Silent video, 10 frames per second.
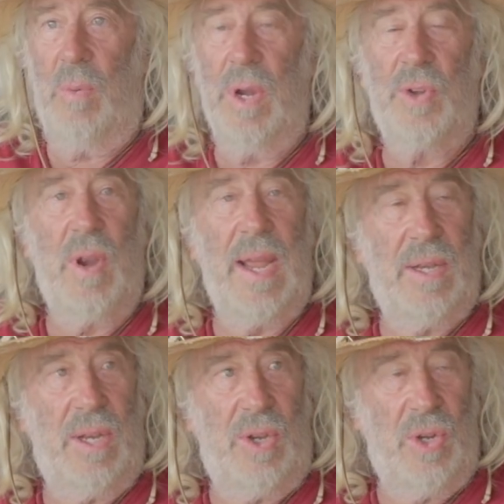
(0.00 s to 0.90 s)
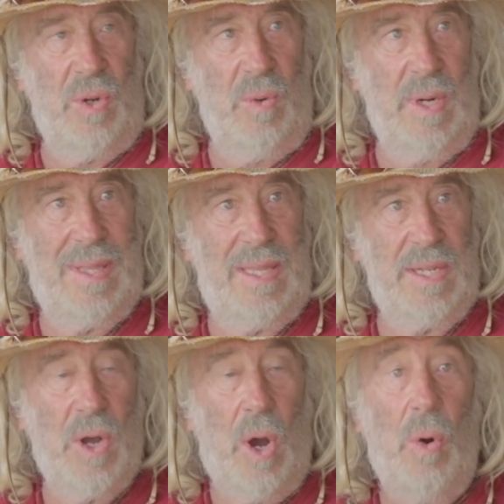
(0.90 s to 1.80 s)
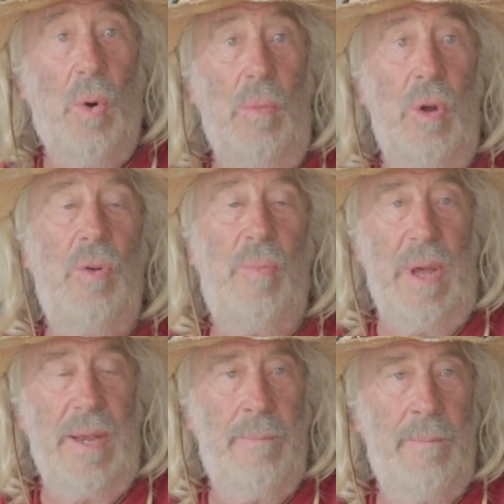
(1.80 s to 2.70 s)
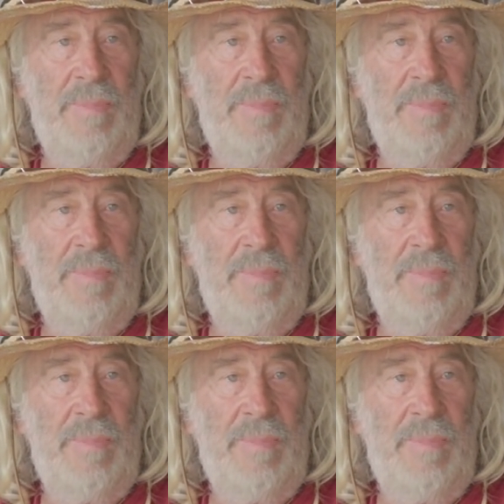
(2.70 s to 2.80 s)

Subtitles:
we're trying to do with this whole movement